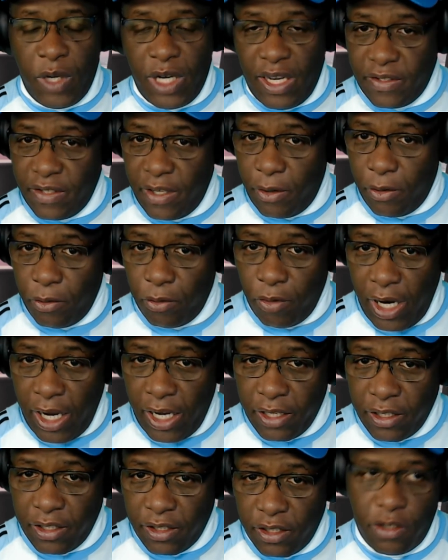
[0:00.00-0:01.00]
And when I said
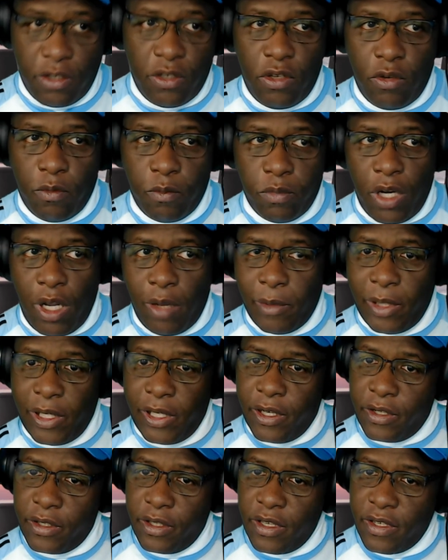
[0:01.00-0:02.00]
right, you
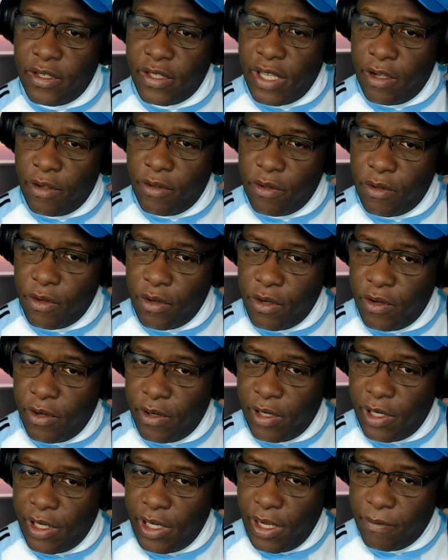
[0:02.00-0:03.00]
probably heard the sound
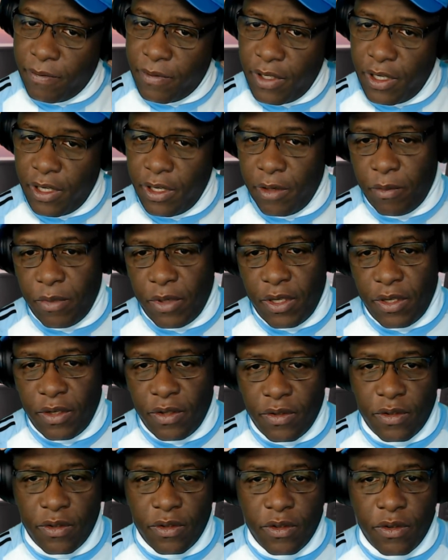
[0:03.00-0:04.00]
through your left
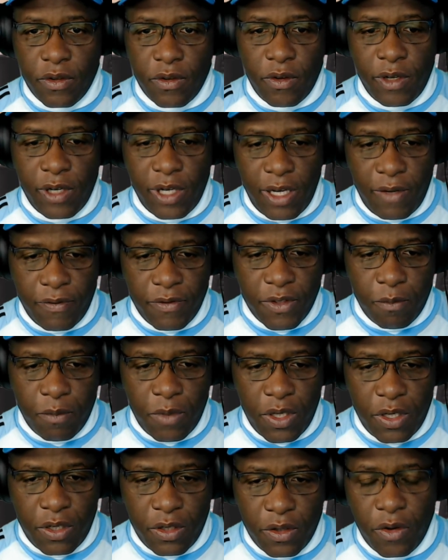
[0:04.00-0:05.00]
earpiece or
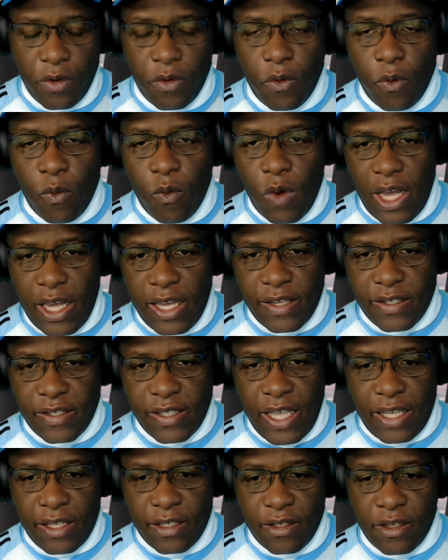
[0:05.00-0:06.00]
left speaker. Why
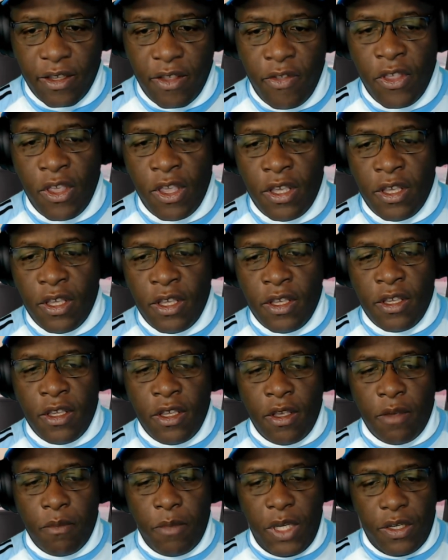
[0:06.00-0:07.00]
is that?
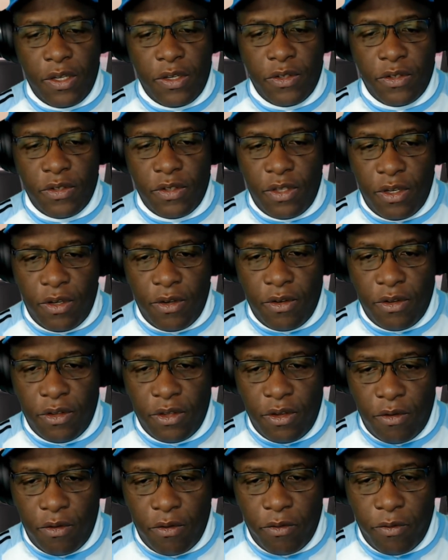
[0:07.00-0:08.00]
Because
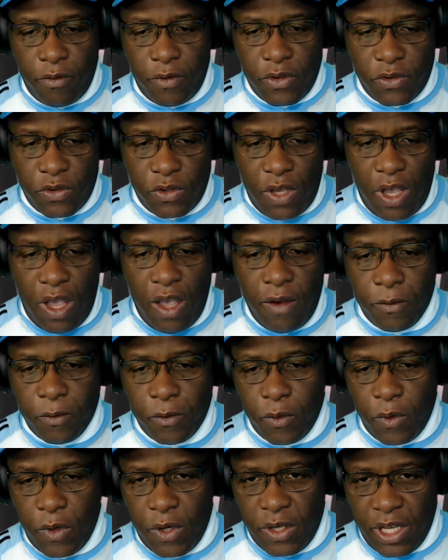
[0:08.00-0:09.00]
the
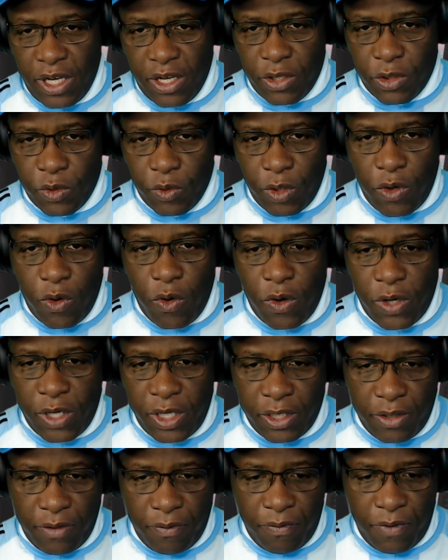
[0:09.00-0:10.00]
software that is
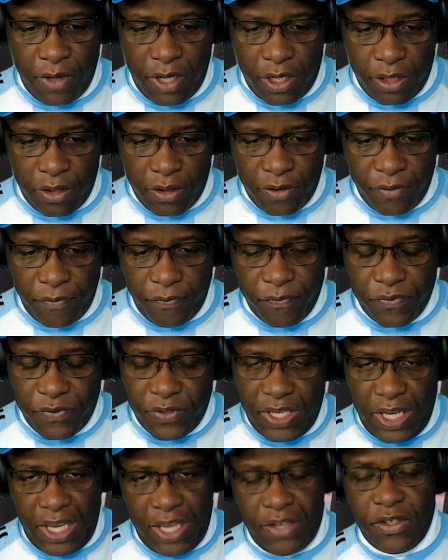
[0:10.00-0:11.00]
recording the video
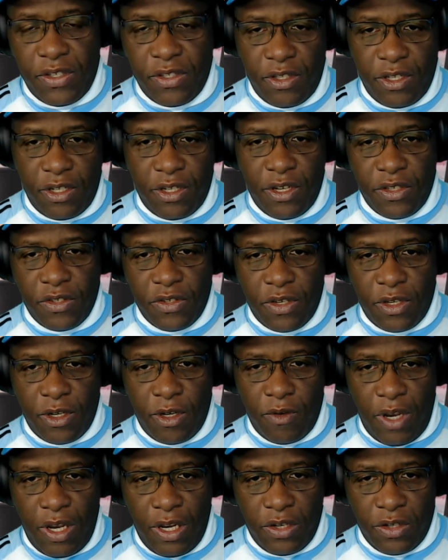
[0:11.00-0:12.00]
takes into
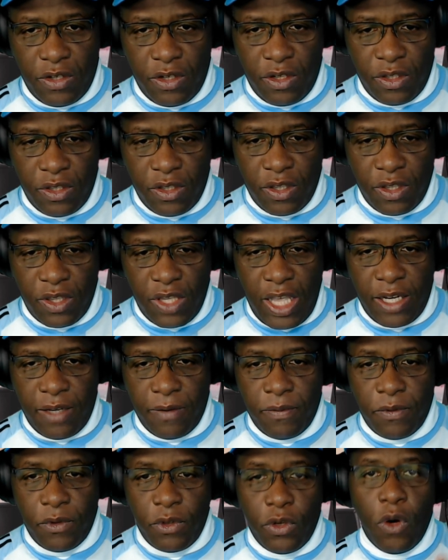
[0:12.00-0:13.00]
consideration
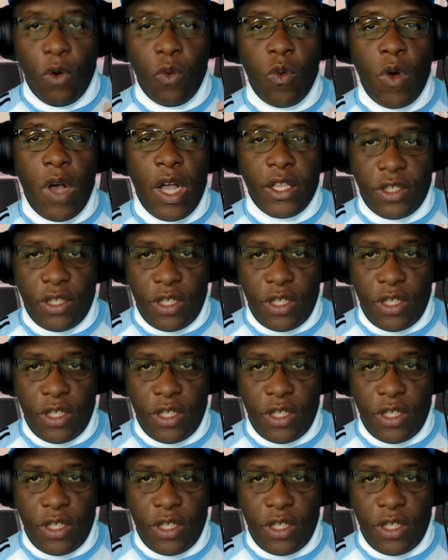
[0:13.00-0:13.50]
that if you're